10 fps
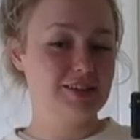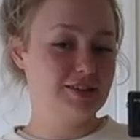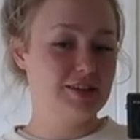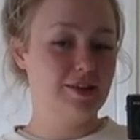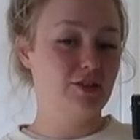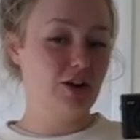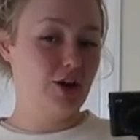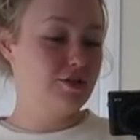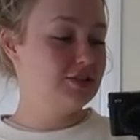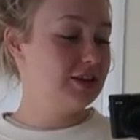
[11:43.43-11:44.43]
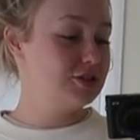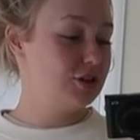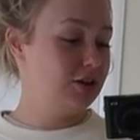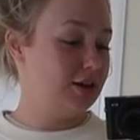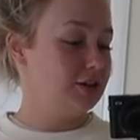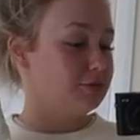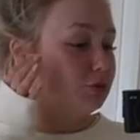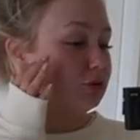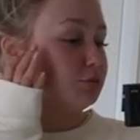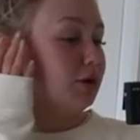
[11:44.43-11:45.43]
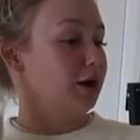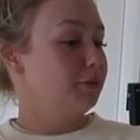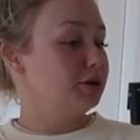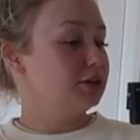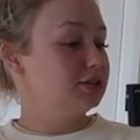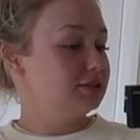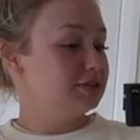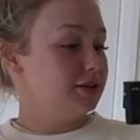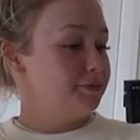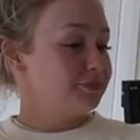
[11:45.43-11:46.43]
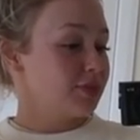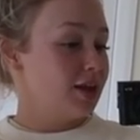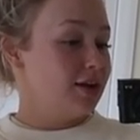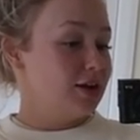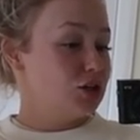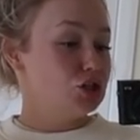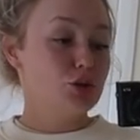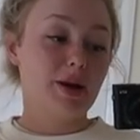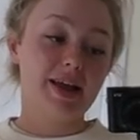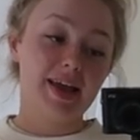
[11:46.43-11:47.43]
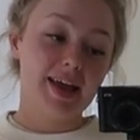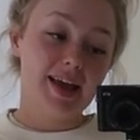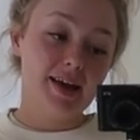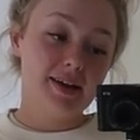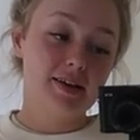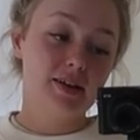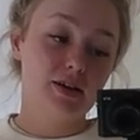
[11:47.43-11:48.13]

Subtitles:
I just have on an oversized shirt and a sports bra, because do I care?